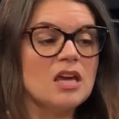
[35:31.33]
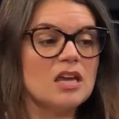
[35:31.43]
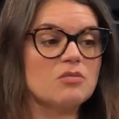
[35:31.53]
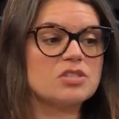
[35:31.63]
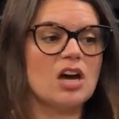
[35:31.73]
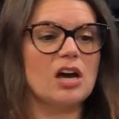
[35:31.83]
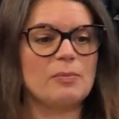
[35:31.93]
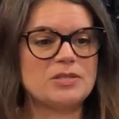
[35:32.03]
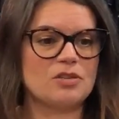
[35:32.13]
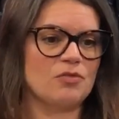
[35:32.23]
And it was the
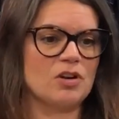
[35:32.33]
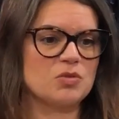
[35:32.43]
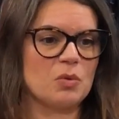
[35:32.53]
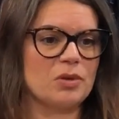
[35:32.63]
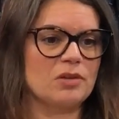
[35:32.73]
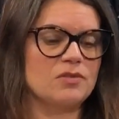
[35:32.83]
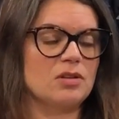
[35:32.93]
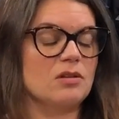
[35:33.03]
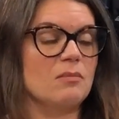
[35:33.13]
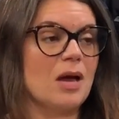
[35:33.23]
opposite for us where we lived
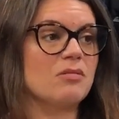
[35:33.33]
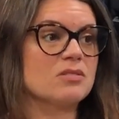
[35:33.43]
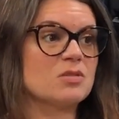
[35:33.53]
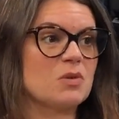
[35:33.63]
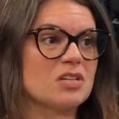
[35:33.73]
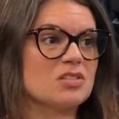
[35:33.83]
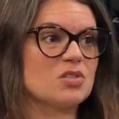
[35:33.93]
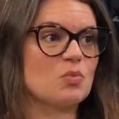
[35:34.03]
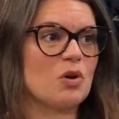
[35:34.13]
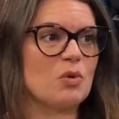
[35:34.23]
in the mountains
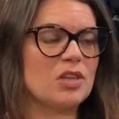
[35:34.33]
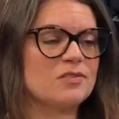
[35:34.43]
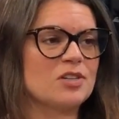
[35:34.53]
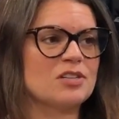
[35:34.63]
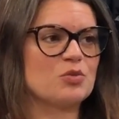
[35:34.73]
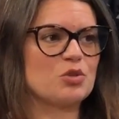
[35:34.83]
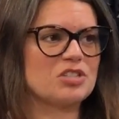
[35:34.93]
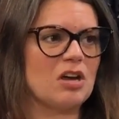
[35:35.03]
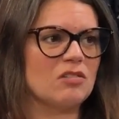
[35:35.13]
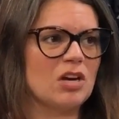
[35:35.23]
because where we lived in a tourist
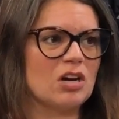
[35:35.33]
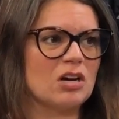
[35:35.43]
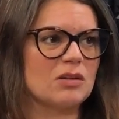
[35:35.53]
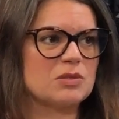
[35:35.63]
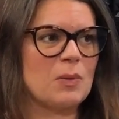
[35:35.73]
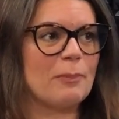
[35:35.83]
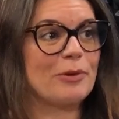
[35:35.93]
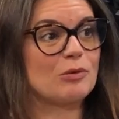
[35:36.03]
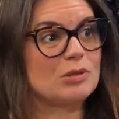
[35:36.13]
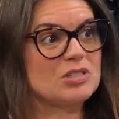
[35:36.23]
town there, it was
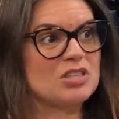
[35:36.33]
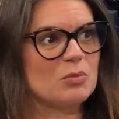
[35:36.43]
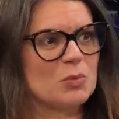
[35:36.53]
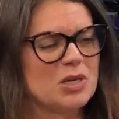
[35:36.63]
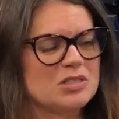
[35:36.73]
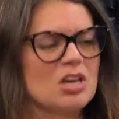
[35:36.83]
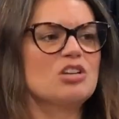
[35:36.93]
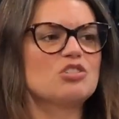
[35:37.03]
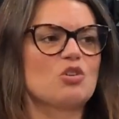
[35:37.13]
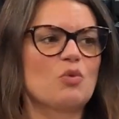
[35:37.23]
popular in the summer months.
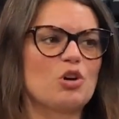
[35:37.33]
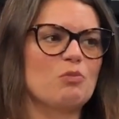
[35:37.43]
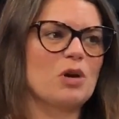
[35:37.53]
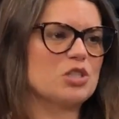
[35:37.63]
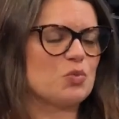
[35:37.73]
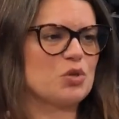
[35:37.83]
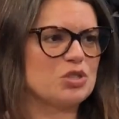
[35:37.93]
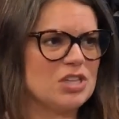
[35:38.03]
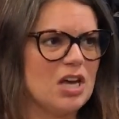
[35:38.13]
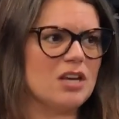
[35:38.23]
So winter months were
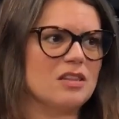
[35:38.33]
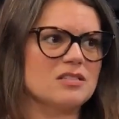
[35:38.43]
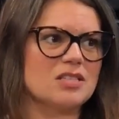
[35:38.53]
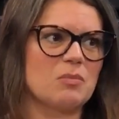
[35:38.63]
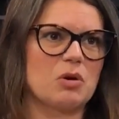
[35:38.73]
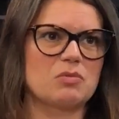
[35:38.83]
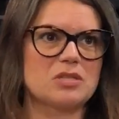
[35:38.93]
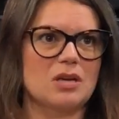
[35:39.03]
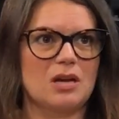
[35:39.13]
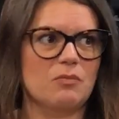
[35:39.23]
dead, and then summer was
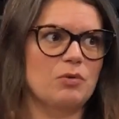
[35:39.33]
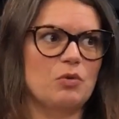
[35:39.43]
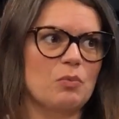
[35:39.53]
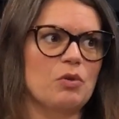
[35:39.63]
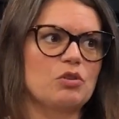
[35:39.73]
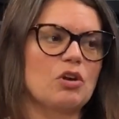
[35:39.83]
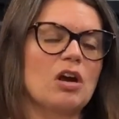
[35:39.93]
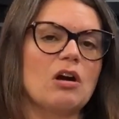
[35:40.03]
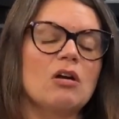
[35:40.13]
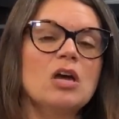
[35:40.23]
like you were pulling your
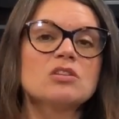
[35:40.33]
hair out.